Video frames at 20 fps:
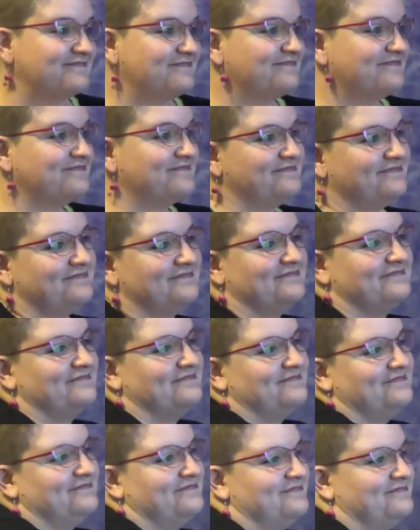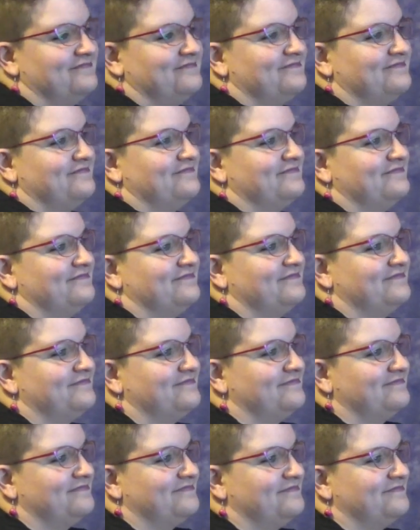doesn't always fit
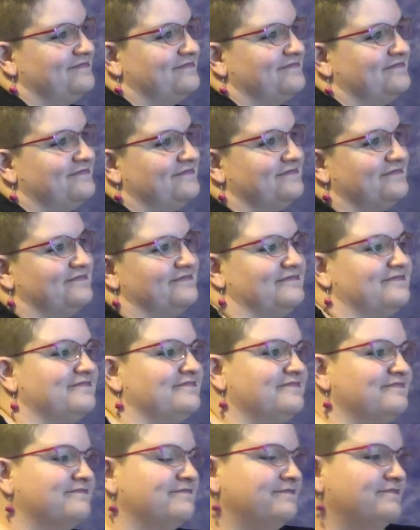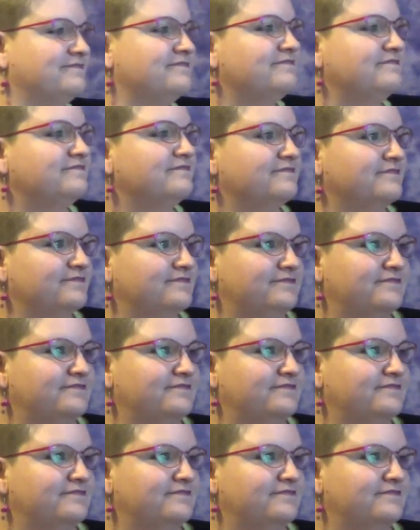your typical ideal